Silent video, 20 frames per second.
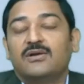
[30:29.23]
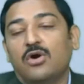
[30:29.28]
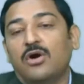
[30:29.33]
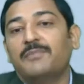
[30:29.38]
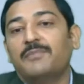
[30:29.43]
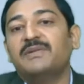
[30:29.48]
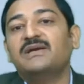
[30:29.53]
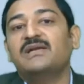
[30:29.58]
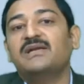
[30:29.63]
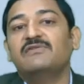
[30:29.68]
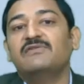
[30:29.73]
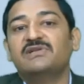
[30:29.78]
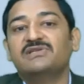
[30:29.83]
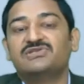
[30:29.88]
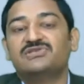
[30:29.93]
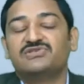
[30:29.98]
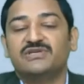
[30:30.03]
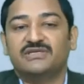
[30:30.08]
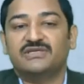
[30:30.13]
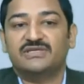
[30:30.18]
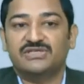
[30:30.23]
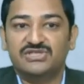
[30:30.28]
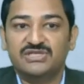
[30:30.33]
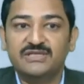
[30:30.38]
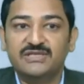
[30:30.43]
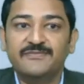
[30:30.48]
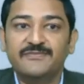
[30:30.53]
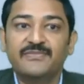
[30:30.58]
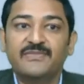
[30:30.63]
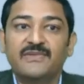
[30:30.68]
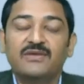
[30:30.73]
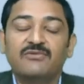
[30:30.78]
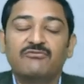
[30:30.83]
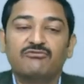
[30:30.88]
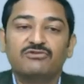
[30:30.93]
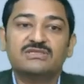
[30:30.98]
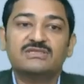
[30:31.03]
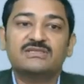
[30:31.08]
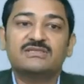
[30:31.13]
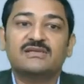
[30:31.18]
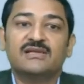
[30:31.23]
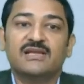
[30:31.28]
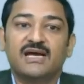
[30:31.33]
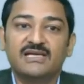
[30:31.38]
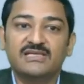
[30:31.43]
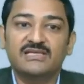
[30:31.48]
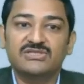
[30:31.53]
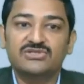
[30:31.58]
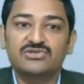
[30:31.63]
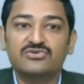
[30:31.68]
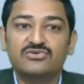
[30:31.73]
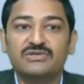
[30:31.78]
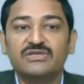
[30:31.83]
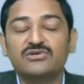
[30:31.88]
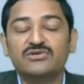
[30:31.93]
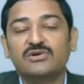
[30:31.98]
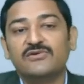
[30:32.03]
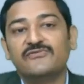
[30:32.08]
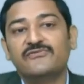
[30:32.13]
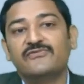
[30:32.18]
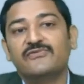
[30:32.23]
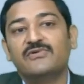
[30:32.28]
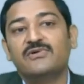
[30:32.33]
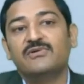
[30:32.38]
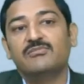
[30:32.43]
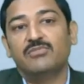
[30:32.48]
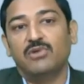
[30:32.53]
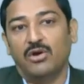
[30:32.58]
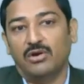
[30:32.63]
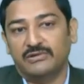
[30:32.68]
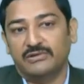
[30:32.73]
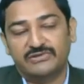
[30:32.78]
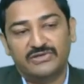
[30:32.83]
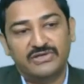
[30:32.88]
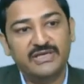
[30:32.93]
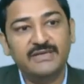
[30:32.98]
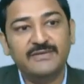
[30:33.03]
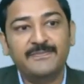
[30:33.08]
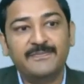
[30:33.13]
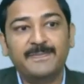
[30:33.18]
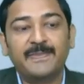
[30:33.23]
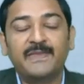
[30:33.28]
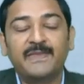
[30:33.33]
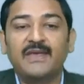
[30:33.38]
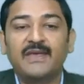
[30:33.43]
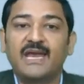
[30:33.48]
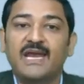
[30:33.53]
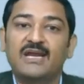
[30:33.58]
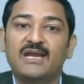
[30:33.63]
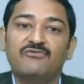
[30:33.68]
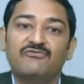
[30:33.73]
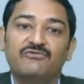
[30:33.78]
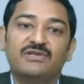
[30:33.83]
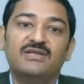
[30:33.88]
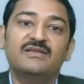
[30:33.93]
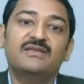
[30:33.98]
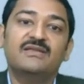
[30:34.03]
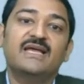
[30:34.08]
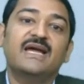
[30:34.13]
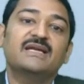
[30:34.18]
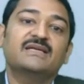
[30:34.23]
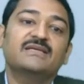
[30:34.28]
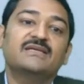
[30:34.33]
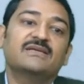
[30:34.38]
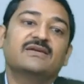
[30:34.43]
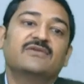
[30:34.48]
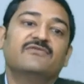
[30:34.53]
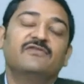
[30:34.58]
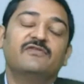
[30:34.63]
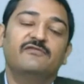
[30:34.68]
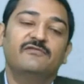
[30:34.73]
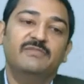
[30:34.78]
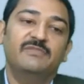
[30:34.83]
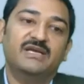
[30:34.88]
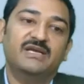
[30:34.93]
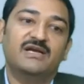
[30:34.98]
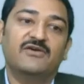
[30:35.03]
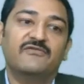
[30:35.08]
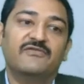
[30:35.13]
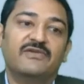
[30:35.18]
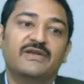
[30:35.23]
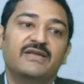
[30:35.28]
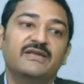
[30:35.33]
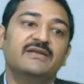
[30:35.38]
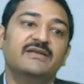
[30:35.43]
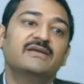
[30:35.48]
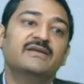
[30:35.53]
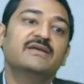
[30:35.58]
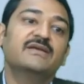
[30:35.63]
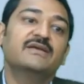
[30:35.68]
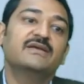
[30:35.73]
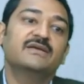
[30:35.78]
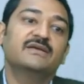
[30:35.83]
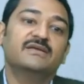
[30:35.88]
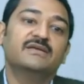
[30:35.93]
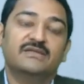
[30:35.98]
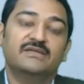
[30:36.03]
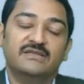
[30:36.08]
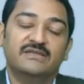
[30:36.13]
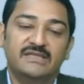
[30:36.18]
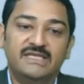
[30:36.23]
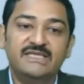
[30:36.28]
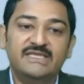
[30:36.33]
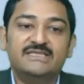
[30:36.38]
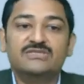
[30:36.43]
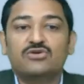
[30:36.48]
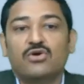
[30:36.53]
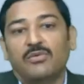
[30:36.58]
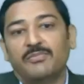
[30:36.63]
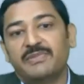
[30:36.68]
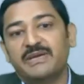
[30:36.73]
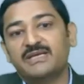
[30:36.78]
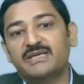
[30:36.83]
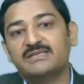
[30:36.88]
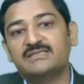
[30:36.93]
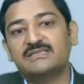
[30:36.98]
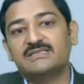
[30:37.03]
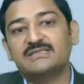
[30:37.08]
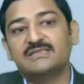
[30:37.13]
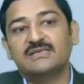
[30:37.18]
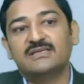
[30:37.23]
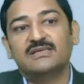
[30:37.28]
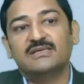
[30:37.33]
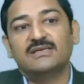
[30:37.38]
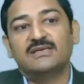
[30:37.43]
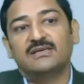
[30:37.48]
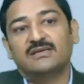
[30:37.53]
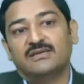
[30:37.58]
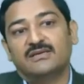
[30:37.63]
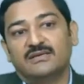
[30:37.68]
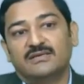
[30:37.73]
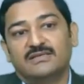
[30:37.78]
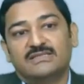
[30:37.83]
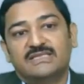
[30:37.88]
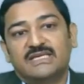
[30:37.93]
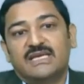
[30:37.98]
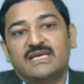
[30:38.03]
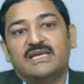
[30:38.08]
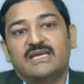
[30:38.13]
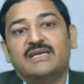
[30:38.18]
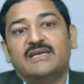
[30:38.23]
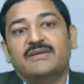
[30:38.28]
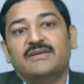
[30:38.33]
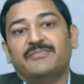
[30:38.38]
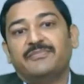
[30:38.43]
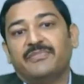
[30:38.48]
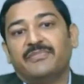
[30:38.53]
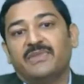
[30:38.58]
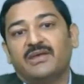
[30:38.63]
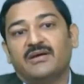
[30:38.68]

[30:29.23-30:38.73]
corporate level strategy, which is the last unit of block 3. And within that, we will be covering these topics. Say,